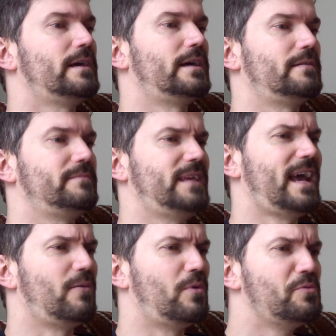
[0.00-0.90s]

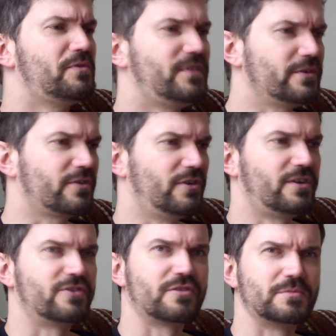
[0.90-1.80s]
what would feel
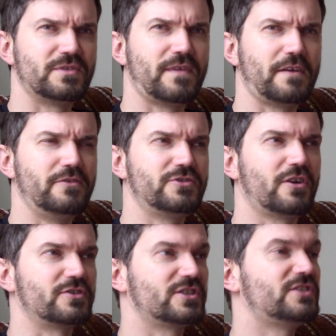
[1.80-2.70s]
good in terms of how you charge.